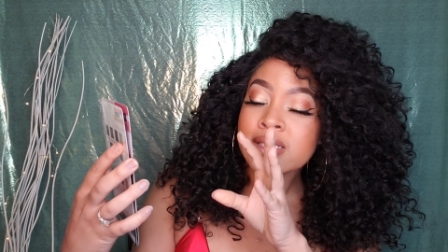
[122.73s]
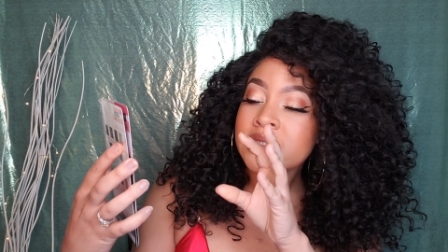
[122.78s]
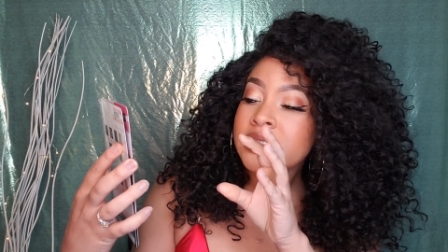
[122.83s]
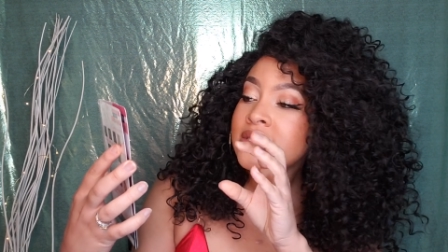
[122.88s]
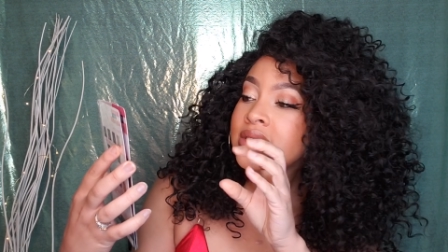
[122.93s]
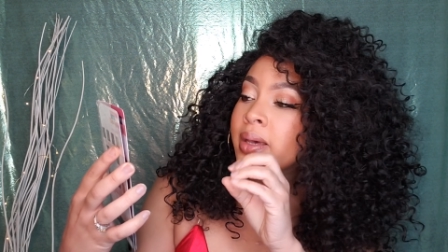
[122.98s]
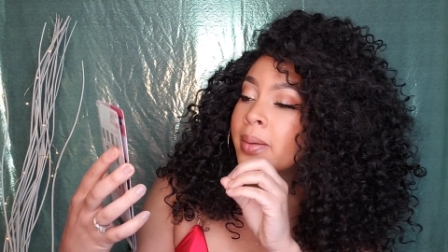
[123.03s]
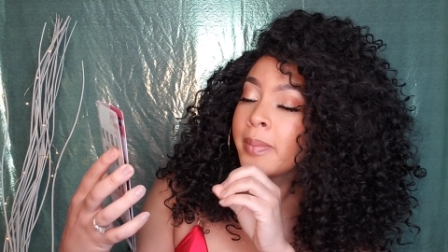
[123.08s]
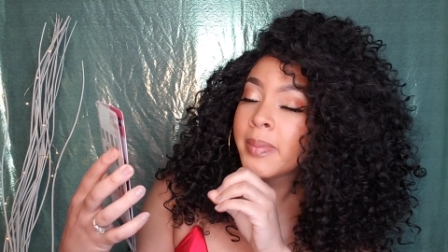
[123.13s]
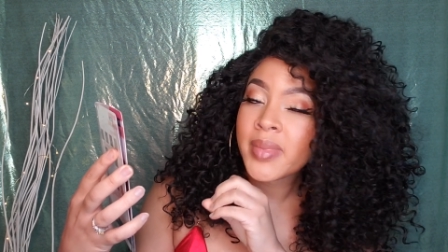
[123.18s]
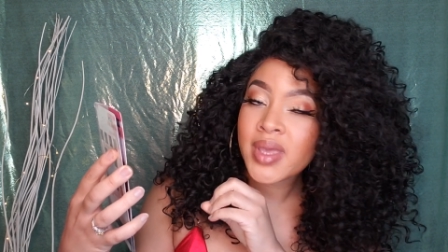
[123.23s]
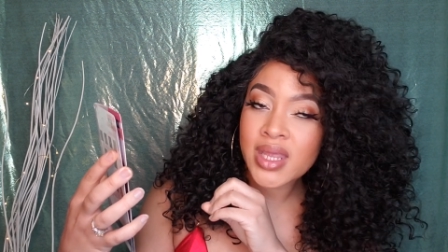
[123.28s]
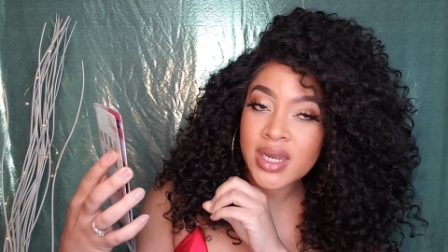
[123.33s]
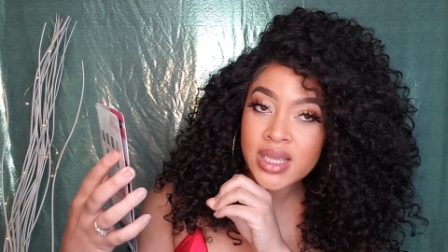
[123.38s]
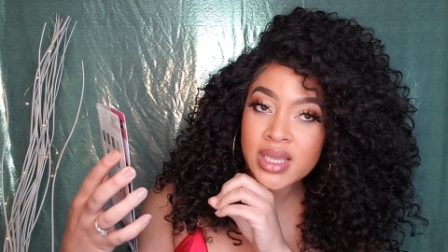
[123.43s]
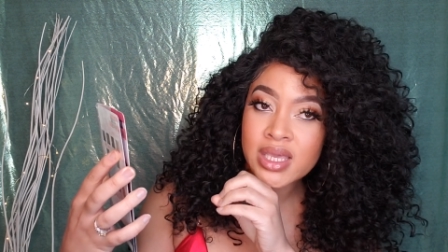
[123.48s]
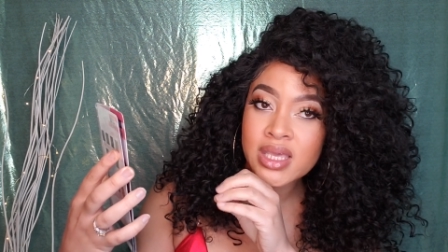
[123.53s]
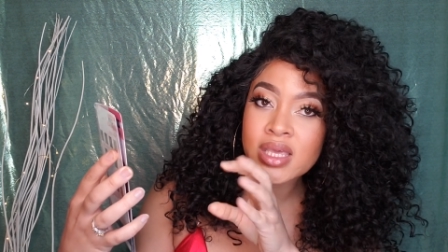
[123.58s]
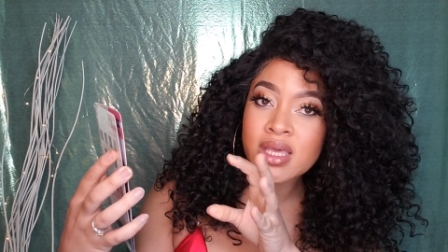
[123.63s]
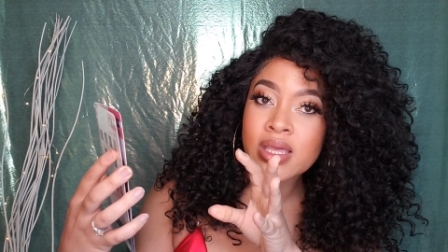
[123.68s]

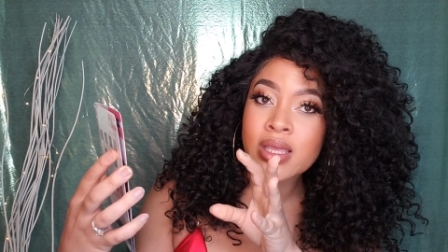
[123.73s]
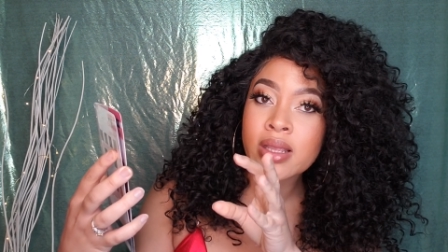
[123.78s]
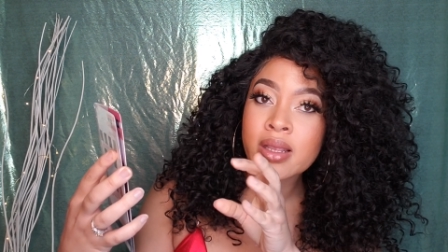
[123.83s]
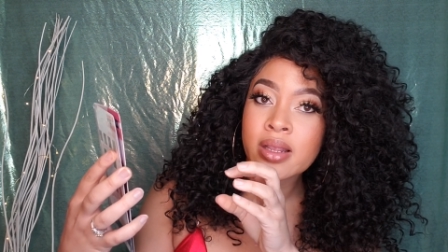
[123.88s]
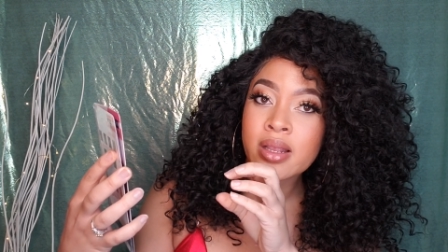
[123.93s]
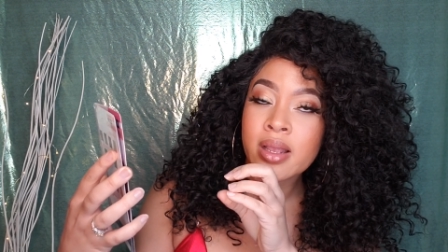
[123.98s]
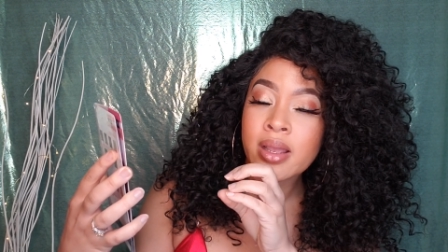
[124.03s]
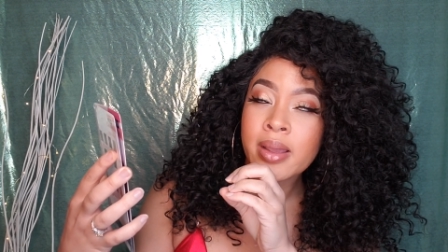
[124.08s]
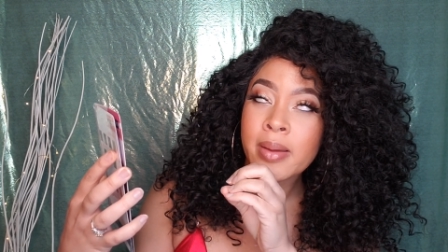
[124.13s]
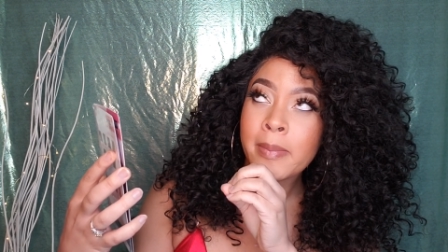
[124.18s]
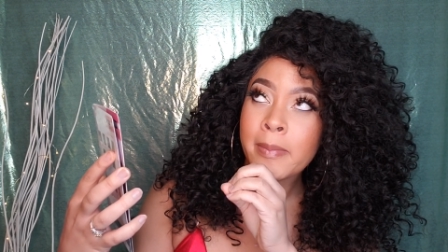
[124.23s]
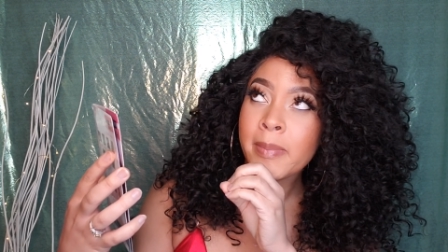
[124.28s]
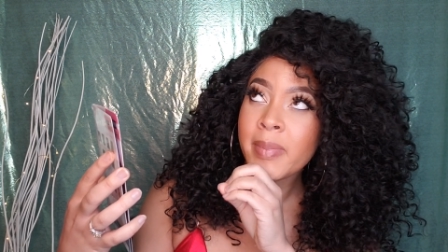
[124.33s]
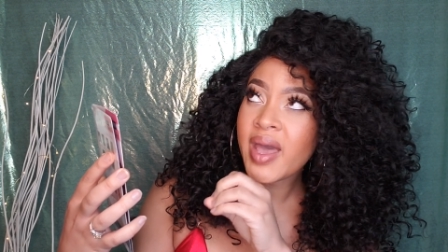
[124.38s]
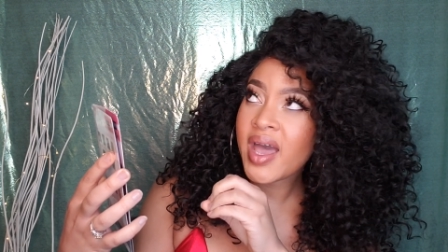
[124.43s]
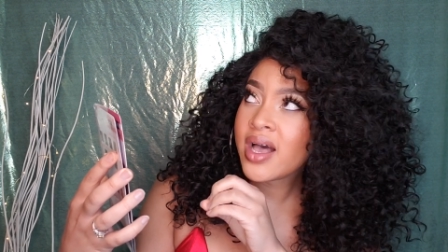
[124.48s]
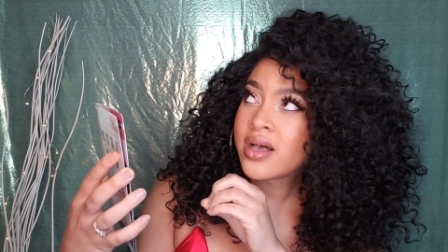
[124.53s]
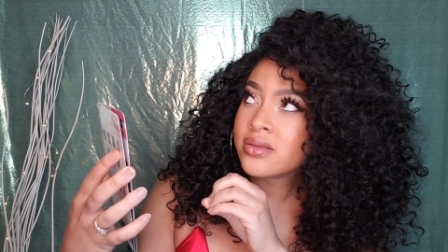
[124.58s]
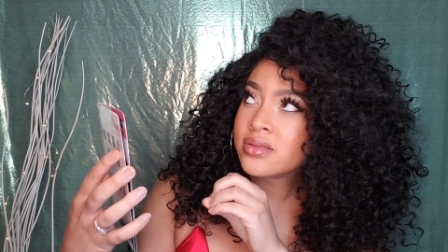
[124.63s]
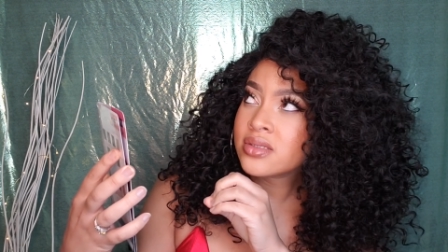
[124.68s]
Dominican
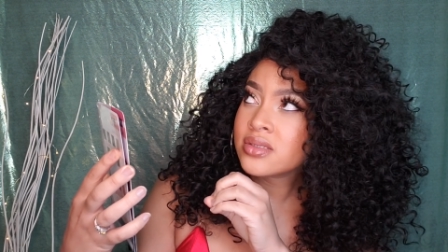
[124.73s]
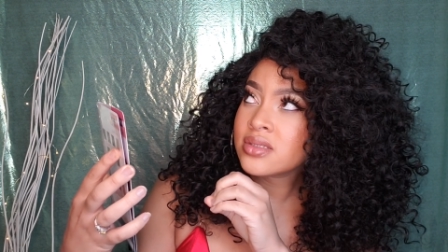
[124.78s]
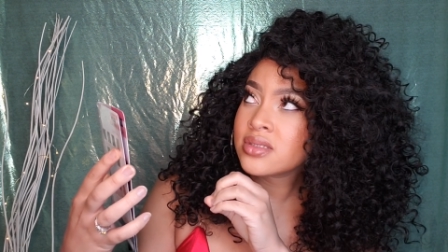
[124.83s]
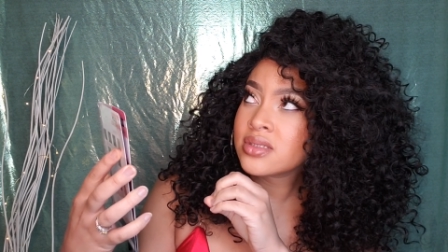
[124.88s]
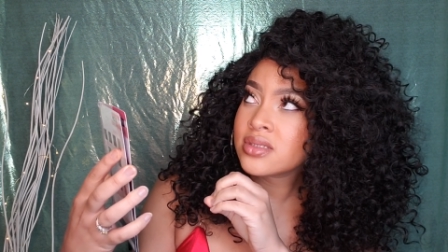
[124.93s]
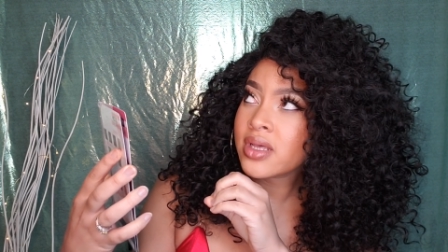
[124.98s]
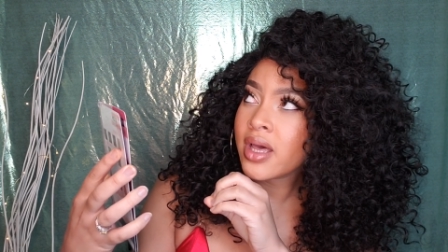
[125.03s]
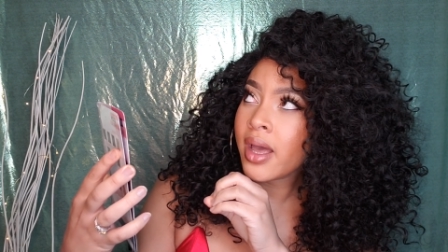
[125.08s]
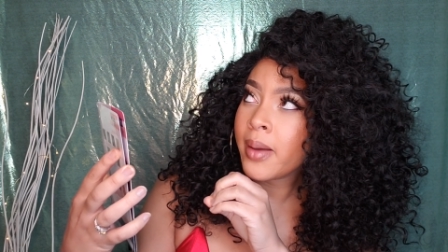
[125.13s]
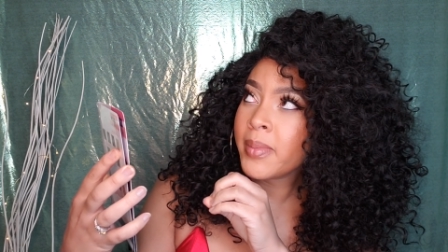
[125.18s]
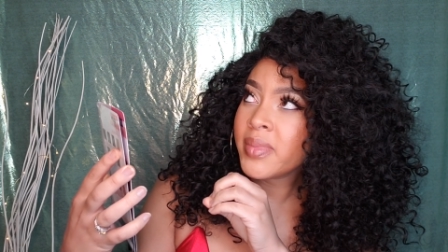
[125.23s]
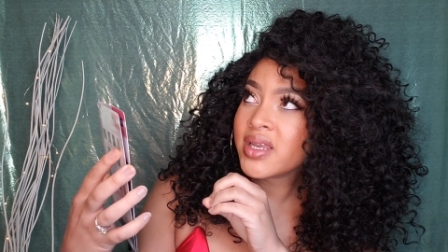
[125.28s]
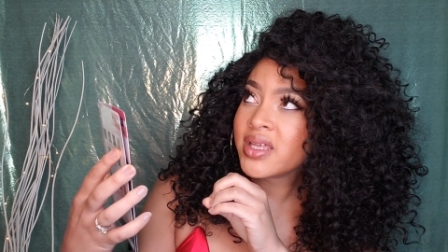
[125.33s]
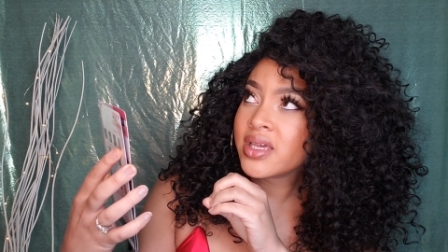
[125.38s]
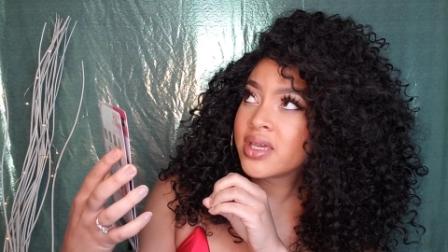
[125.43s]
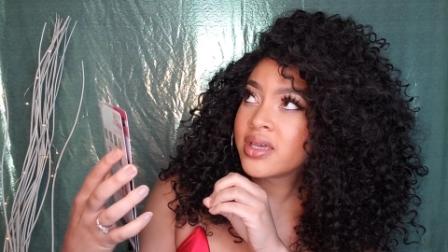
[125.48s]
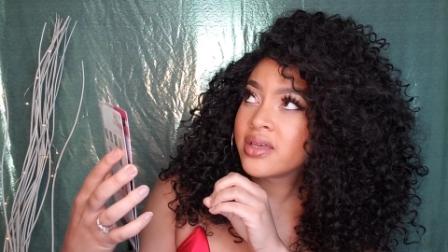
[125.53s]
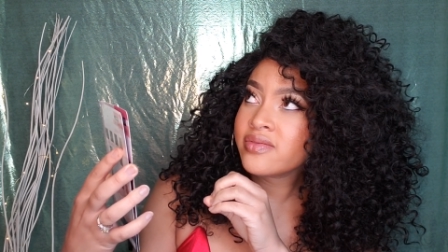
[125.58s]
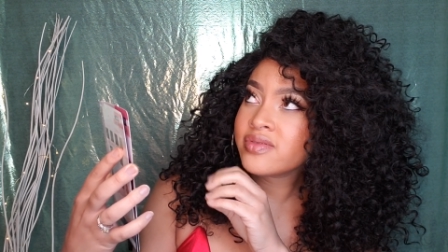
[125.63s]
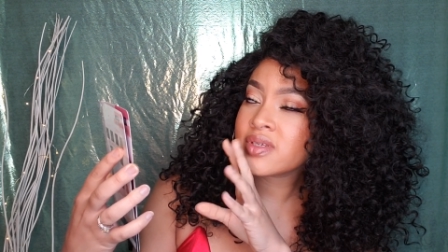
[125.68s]
Bounce, I
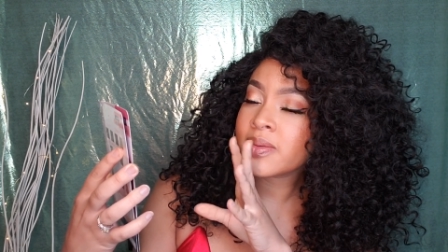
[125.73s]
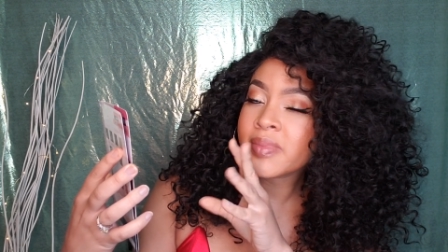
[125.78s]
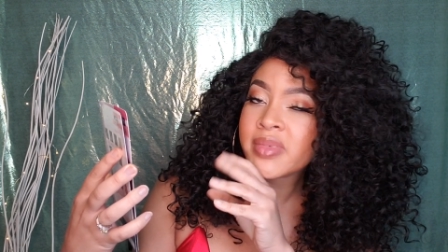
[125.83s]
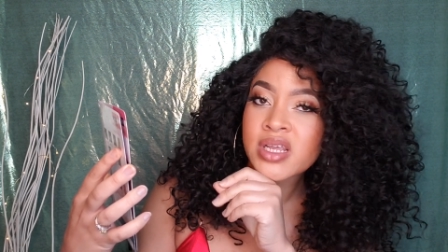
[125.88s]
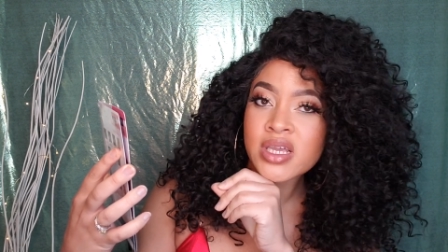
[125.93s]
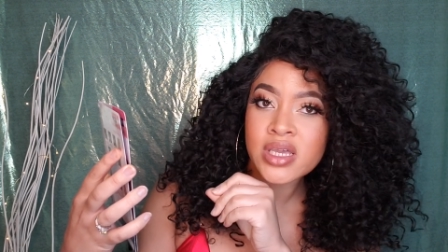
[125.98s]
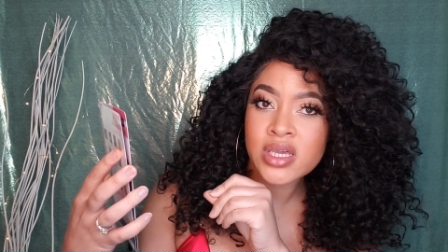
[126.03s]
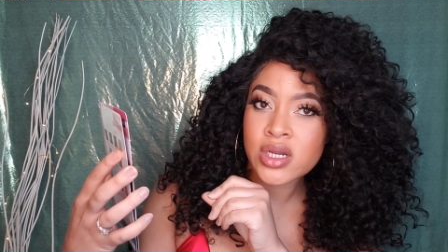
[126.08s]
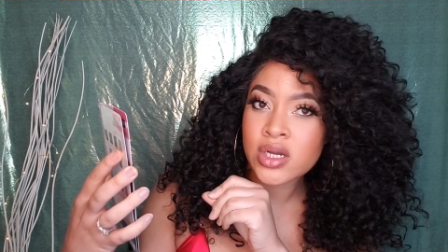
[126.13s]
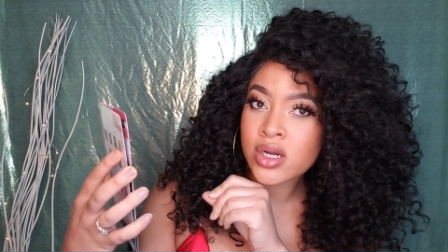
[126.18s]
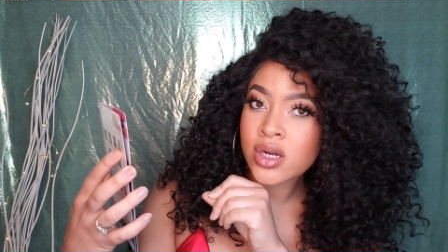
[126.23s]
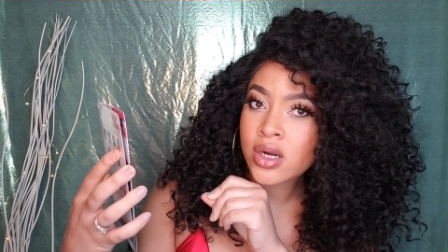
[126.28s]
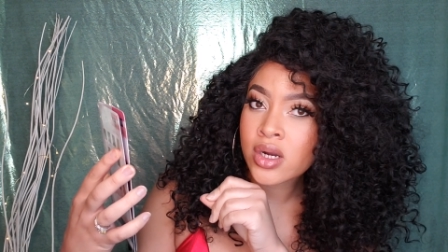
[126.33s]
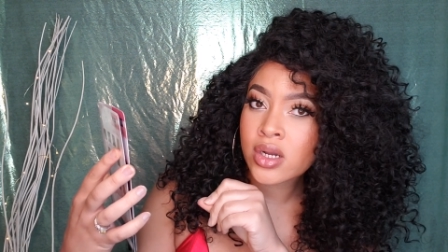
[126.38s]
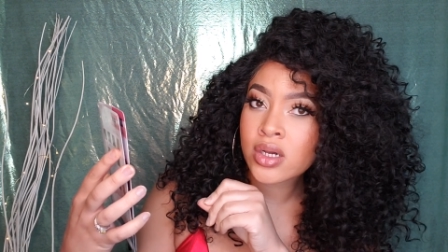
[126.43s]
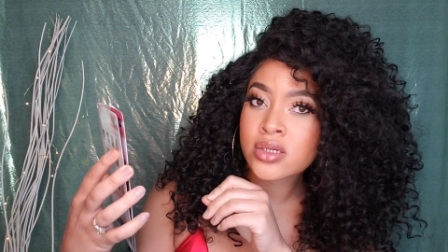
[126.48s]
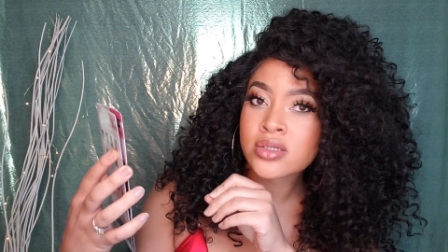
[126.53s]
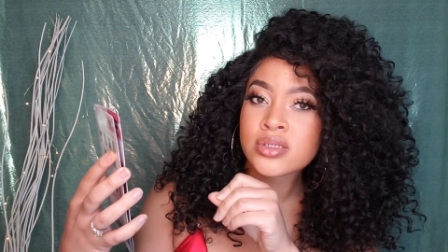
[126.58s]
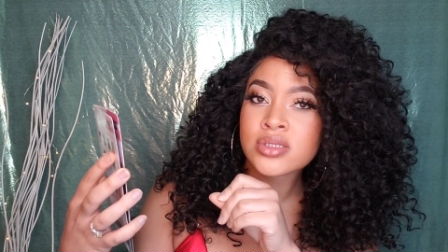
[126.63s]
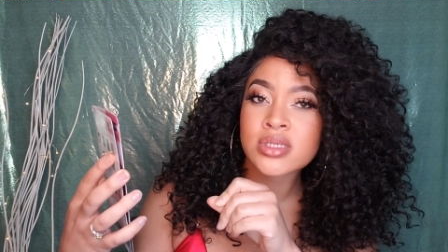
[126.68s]
believe, Dominican
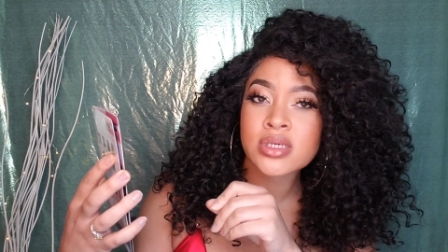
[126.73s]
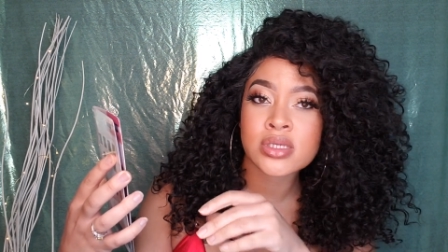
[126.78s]
Curls.